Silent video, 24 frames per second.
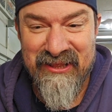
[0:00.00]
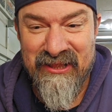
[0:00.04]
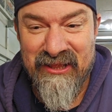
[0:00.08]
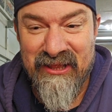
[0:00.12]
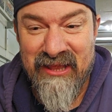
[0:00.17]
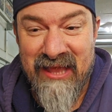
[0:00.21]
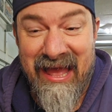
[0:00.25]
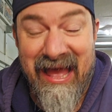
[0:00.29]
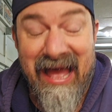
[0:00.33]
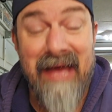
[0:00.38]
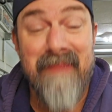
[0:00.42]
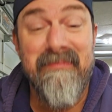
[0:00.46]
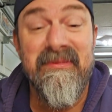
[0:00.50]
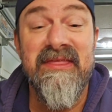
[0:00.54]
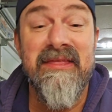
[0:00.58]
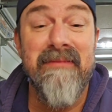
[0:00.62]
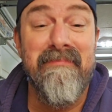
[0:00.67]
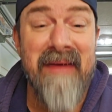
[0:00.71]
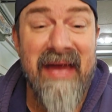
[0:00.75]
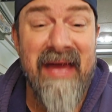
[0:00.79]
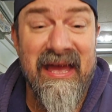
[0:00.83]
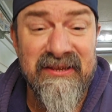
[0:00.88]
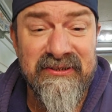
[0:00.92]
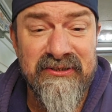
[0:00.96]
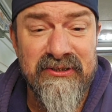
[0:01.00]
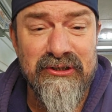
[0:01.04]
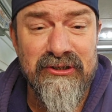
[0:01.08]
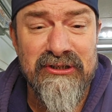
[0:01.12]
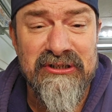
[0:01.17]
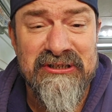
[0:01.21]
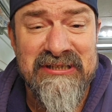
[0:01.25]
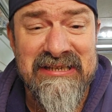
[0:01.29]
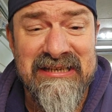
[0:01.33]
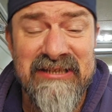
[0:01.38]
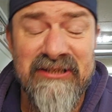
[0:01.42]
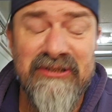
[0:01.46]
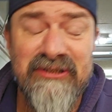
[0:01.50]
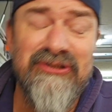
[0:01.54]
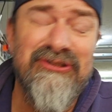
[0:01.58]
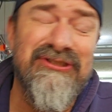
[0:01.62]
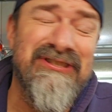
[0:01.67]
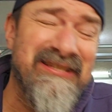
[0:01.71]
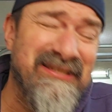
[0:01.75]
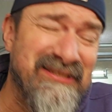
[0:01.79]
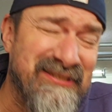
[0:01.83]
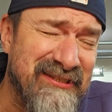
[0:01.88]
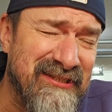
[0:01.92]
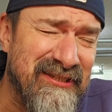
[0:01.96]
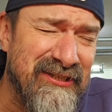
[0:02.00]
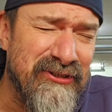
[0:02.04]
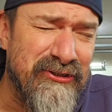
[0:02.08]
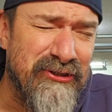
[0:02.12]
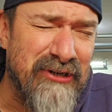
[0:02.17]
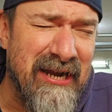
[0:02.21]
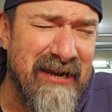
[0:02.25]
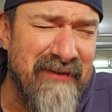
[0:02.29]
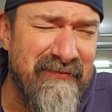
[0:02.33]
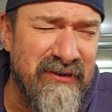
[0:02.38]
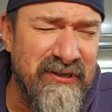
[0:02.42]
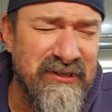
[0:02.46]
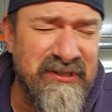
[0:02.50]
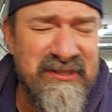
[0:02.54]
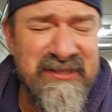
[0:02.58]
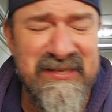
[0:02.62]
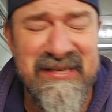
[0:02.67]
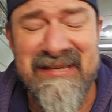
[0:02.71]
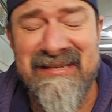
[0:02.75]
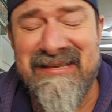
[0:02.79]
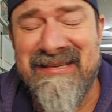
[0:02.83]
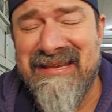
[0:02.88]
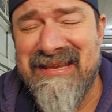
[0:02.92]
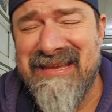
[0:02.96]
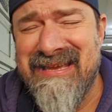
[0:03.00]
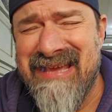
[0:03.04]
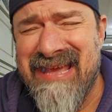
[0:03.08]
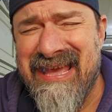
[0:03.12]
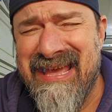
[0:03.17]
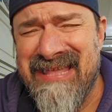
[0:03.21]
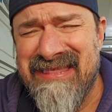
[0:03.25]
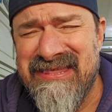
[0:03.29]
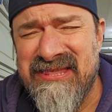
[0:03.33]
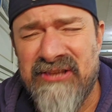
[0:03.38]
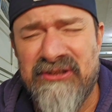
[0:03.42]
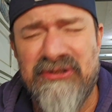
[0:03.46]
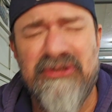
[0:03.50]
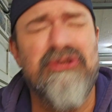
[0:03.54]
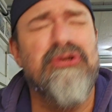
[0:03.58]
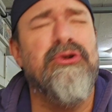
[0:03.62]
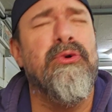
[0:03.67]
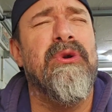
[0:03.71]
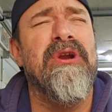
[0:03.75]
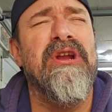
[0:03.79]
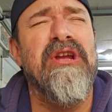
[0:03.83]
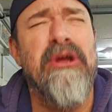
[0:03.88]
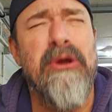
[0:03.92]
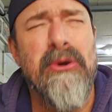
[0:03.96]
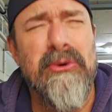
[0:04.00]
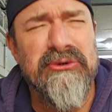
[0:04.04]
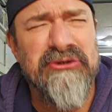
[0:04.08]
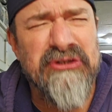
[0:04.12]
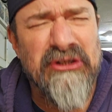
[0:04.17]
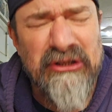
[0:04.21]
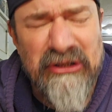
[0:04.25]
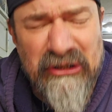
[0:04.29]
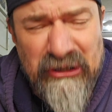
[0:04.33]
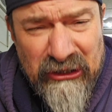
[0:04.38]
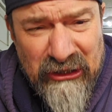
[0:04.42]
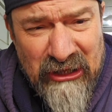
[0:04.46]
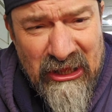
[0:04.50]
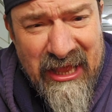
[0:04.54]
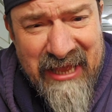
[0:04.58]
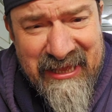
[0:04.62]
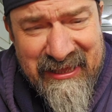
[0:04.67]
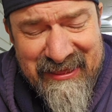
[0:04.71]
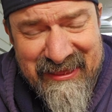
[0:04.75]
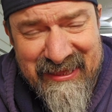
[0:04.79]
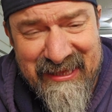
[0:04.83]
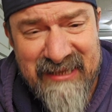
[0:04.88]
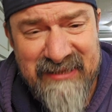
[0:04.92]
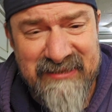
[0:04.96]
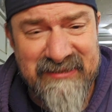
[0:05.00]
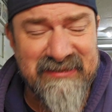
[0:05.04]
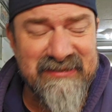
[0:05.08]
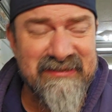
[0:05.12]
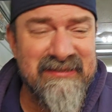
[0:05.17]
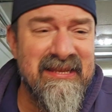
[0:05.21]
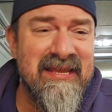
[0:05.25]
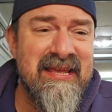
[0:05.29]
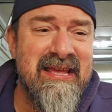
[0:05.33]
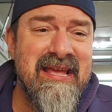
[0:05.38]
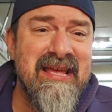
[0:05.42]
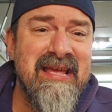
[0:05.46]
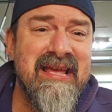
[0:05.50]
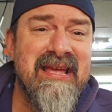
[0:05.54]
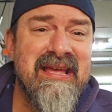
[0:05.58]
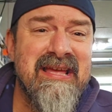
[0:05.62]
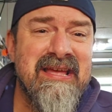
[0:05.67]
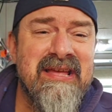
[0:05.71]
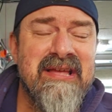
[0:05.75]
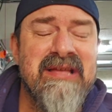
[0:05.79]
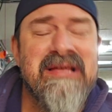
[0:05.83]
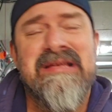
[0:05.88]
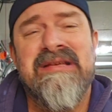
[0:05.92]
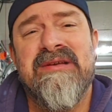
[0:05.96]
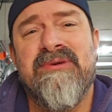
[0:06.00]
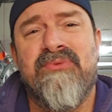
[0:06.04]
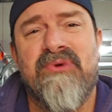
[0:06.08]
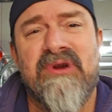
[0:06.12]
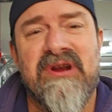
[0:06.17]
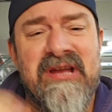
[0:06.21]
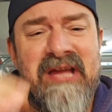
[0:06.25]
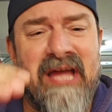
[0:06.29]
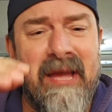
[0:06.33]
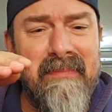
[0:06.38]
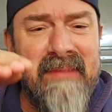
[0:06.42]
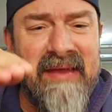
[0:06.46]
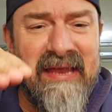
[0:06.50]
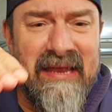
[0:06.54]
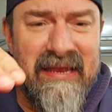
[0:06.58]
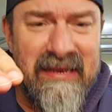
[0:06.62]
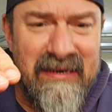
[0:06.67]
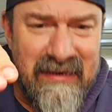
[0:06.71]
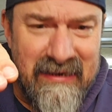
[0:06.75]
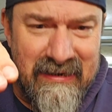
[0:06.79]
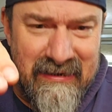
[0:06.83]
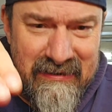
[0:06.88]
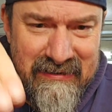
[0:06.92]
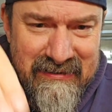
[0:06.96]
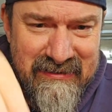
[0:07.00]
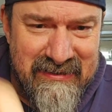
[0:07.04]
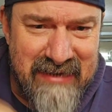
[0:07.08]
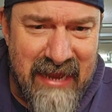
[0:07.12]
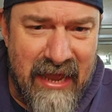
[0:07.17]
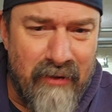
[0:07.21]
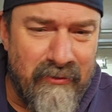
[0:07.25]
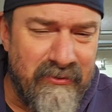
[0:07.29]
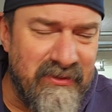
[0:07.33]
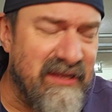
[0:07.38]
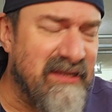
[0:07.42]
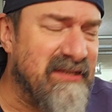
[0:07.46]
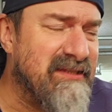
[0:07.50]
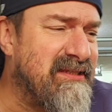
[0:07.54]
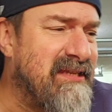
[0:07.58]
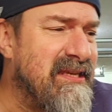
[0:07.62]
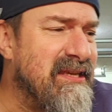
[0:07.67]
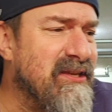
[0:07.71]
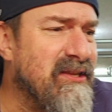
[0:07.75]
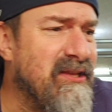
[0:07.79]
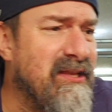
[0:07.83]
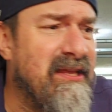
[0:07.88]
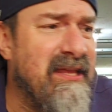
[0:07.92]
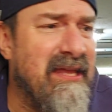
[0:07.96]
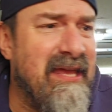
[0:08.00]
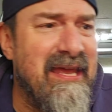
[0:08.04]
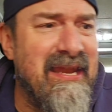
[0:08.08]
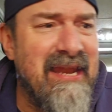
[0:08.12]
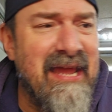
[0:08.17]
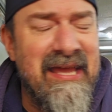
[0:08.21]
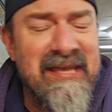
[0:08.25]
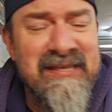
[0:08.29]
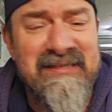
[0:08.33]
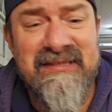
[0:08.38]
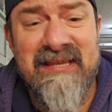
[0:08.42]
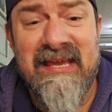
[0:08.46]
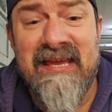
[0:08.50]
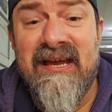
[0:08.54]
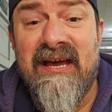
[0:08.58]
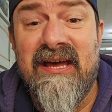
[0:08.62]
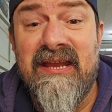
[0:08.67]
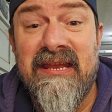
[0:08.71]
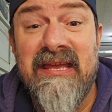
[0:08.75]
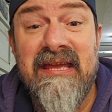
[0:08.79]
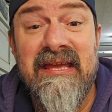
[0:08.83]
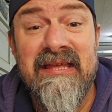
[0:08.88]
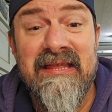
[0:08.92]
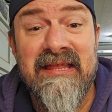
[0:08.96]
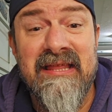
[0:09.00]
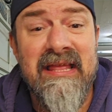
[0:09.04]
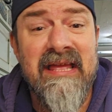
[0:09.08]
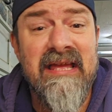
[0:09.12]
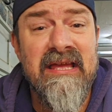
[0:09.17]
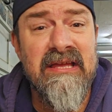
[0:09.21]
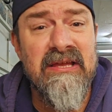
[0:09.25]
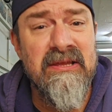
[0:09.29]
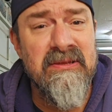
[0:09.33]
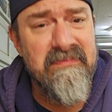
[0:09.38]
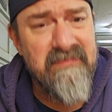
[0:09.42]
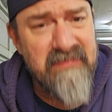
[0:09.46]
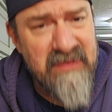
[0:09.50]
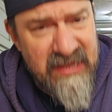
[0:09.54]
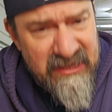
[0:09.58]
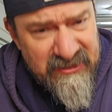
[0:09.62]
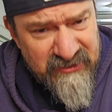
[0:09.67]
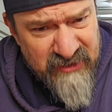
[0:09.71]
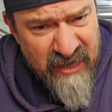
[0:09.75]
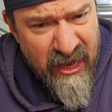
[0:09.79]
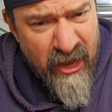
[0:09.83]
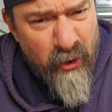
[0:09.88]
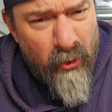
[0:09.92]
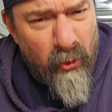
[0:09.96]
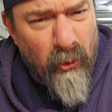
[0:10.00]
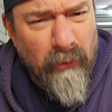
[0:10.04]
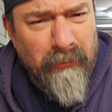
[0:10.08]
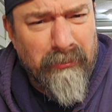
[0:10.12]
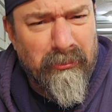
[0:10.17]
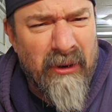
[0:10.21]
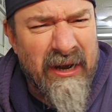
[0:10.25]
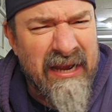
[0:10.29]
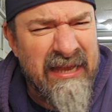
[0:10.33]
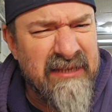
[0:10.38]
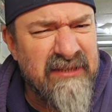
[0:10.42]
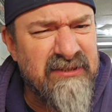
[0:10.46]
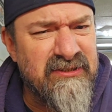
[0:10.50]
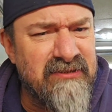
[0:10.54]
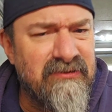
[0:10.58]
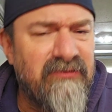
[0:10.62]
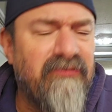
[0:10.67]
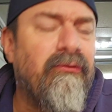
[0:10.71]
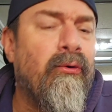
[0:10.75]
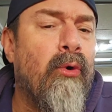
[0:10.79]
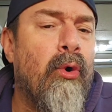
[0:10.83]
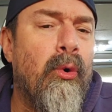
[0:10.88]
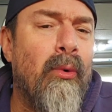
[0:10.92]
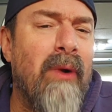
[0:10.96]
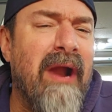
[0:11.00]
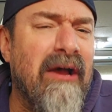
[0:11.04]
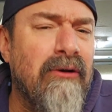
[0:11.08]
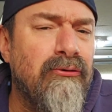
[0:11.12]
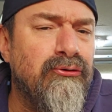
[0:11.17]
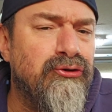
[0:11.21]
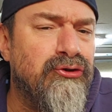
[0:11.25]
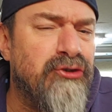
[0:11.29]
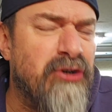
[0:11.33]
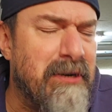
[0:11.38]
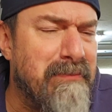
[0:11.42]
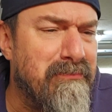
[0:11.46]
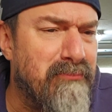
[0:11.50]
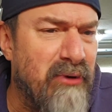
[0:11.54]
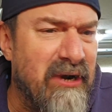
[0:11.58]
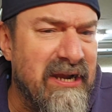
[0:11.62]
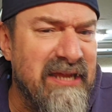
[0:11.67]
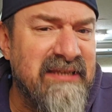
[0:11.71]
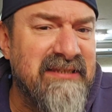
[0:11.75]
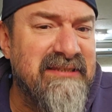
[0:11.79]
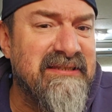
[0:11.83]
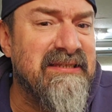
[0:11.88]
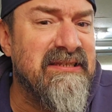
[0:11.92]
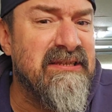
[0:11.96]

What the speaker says: I'm in the passenger seat, she's in the driver's seat, and the story goes a little like this. We're coming down this hill, and I say, honey, it's got old brakes, it's 4-round drum brakes.